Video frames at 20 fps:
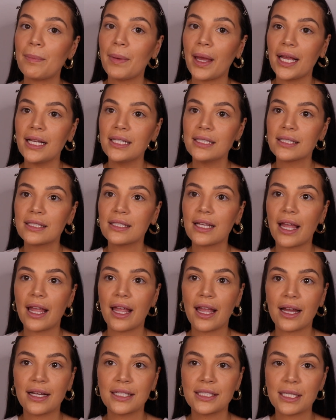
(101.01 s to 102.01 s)
base
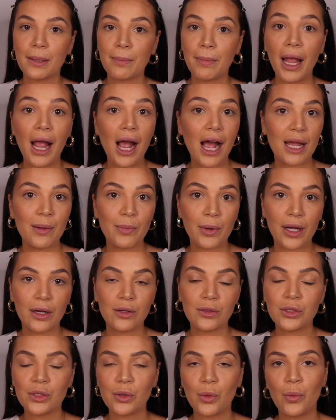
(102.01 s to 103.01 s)
and my
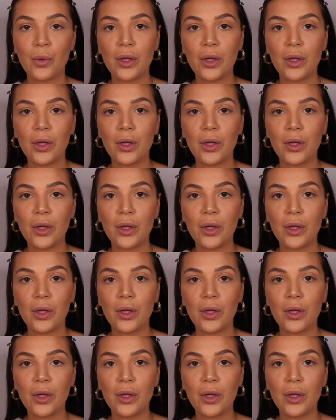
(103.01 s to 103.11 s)
eyebrows.